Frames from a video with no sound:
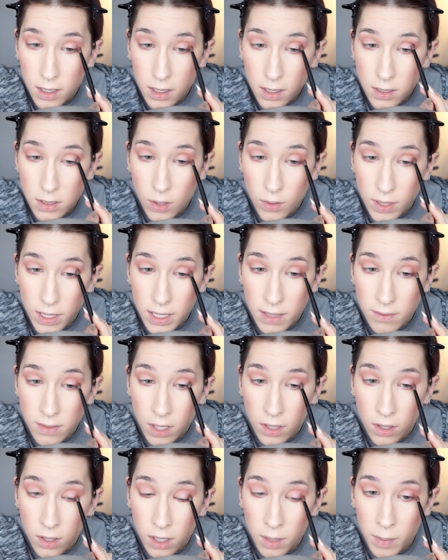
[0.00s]
So it gives a
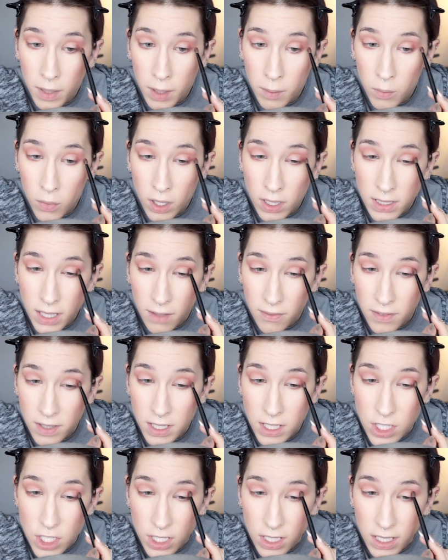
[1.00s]
little bit more
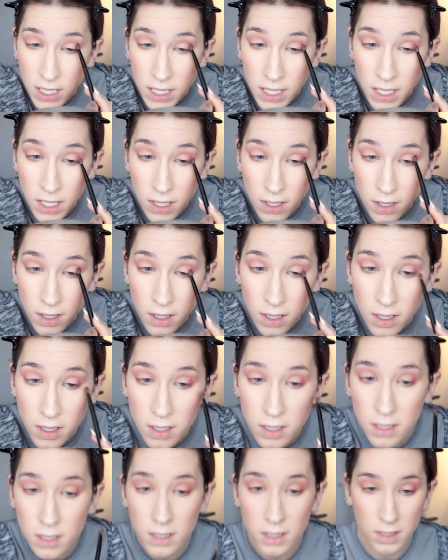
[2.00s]
definition here
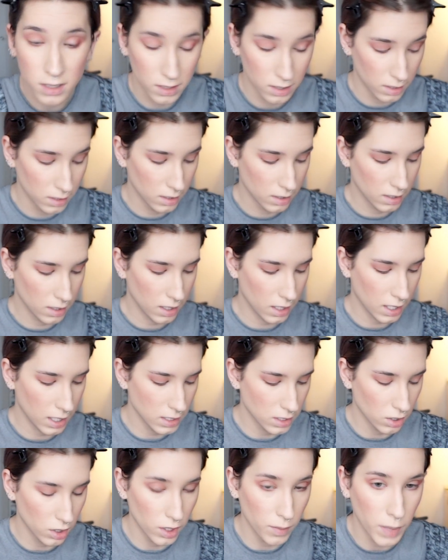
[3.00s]
and
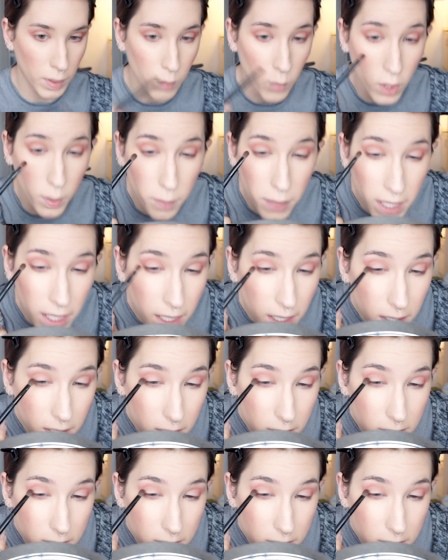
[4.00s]
a little bit more pink.